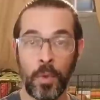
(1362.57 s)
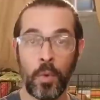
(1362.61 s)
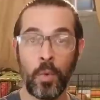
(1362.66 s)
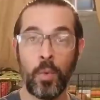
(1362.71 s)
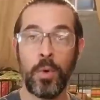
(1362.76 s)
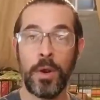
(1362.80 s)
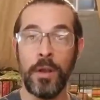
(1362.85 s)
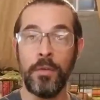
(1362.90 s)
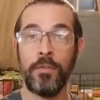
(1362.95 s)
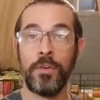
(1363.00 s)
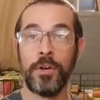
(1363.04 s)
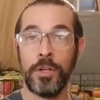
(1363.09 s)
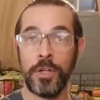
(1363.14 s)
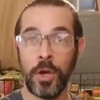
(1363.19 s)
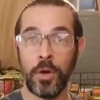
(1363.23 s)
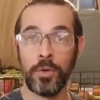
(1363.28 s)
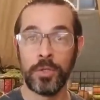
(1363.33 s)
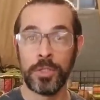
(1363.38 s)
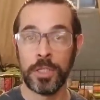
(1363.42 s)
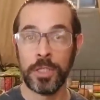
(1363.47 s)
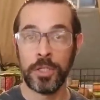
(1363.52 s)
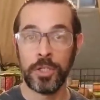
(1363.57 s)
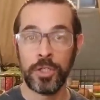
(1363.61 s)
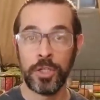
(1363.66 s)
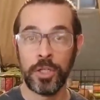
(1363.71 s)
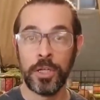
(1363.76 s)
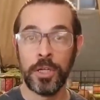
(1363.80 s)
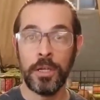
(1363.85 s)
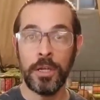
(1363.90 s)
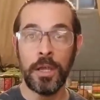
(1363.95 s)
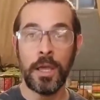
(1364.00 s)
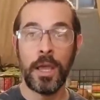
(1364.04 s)
whatever dosage.
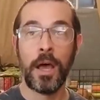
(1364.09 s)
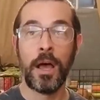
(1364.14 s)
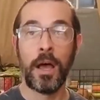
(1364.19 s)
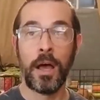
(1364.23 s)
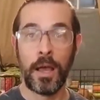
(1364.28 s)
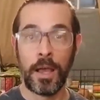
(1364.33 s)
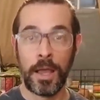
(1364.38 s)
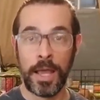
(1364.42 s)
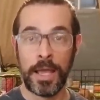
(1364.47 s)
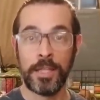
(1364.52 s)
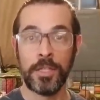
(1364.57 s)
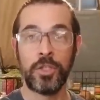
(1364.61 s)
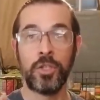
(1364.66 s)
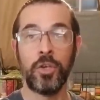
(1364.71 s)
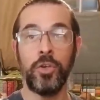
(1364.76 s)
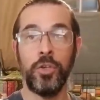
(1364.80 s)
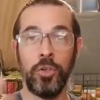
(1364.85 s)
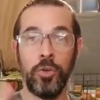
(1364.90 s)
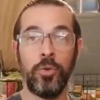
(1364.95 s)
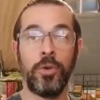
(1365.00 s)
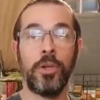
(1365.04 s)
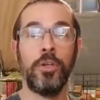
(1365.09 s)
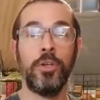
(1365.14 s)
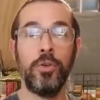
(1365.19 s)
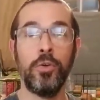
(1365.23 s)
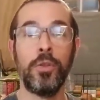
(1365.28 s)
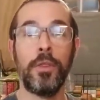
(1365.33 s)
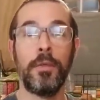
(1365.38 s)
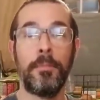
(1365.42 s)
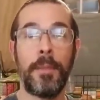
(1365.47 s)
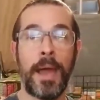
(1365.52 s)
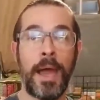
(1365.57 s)
And so you can do
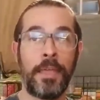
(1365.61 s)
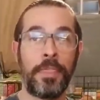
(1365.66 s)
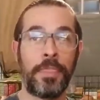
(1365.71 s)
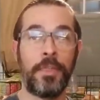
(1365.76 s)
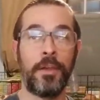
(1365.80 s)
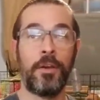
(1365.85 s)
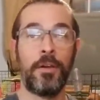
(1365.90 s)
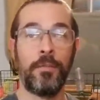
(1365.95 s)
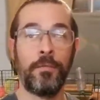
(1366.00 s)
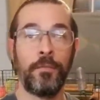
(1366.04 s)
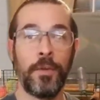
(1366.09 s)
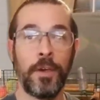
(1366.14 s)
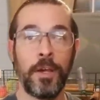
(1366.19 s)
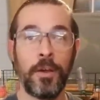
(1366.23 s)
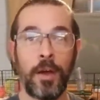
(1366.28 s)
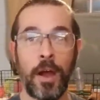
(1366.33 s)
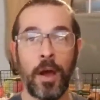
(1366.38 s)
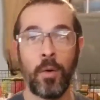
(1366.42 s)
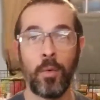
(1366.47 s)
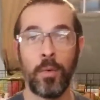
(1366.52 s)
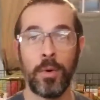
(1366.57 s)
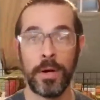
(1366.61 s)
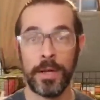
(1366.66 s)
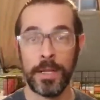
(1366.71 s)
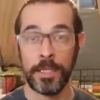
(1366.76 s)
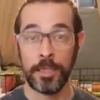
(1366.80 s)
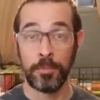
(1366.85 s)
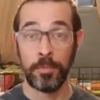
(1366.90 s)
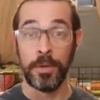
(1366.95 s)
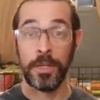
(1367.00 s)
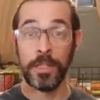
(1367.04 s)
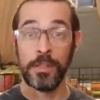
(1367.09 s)
the math there to figure out what it
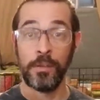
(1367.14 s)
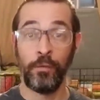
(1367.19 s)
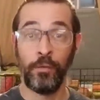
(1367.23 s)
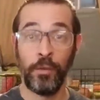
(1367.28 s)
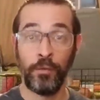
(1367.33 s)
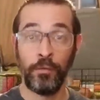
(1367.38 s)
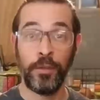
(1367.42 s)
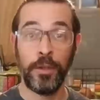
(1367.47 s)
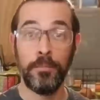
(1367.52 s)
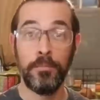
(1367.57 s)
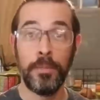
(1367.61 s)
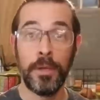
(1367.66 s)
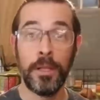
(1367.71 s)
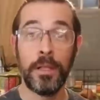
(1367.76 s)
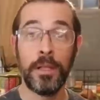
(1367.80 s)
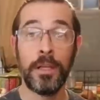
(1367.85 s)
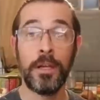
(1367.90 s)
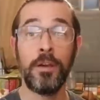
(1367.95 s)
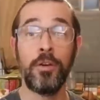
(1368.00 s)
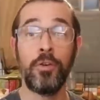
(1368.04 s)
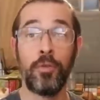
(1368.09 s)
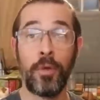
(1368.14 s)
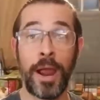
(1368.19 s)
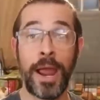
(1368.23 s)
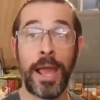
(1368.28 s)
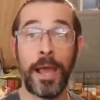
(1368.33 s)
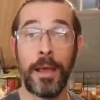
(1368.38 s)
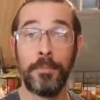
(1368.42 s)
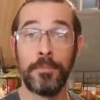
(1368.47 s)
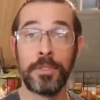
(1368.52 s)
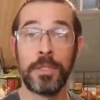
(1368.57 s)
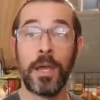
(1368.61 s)
is, but it's 50
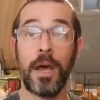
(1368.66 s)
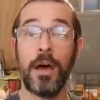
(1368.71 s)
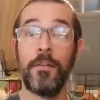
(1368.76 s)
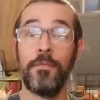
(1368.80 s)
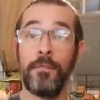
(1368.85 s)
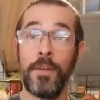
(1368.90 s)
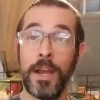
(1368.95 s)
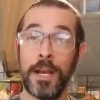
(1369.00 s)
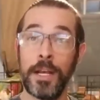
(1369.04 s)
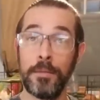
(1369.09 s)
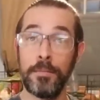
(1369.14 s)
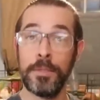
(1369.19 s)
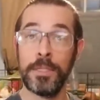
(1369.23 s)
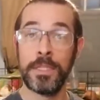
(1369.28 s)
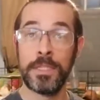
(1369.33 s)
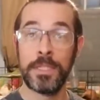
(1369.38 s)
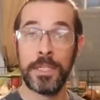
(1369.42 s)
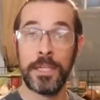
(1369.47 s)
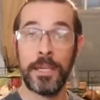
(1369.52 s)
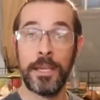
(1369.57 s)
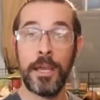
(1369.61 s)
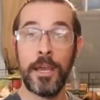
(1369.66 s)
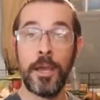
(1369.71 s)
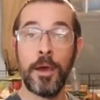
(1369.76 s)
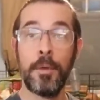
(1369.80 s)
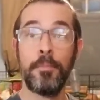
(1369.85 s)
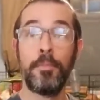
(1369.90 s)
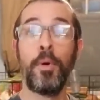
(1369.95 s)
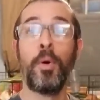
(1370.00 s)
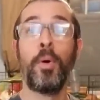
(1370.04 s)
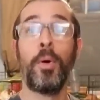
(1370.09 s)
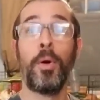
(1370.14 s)
milligrams of vitamin C
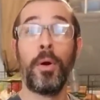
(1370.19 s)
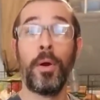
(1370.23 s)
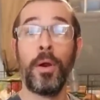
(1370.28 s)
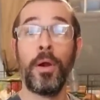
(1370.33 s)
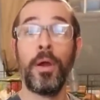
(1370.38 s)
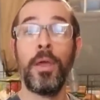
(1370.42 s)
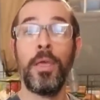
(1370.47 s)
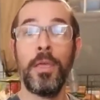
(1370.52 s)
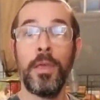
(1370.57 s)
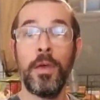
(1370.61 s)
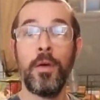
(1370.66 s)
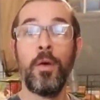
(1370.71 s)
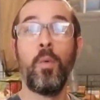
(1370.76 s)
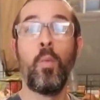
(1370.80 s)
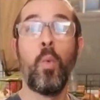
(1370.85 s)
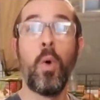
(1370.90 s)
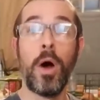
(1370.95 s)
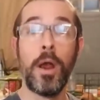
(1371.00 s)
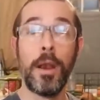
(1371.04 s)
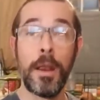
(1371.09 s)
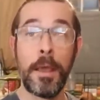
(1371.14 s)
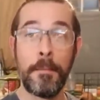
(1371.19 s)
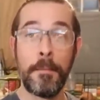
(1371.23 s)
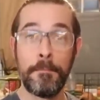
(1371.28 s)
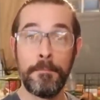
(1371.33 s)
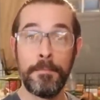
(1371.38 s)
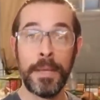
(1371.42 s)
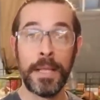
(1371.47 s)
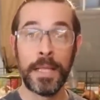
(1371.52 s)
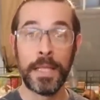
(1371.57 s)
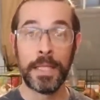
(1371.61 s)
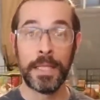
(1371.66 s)
per 1
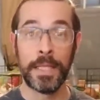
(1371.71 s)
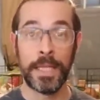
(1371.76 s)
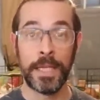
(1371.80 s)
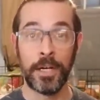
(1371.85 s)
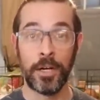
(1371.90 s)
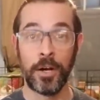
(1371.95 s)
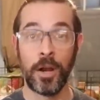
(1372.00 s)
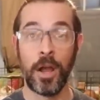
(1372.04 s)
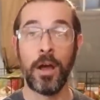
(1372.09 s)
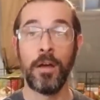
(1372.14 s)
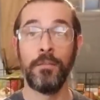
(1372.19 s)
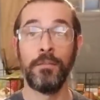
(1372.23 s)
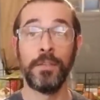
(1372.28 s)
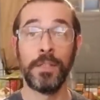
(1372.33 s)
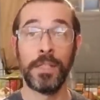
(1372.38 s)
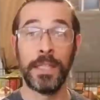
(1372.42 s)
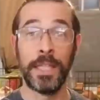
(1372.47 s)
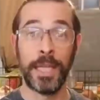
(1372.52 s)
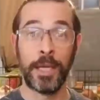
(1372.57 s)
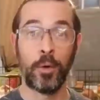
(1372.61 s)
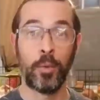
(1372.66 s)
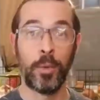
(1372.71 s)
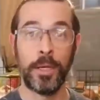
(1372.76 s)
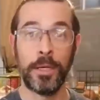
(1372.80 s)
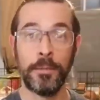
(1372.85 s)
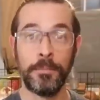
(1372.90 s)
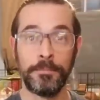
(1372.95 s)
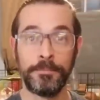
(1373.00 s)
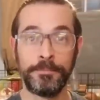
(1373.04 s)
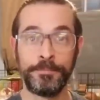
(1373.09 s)
milliliter of liquid.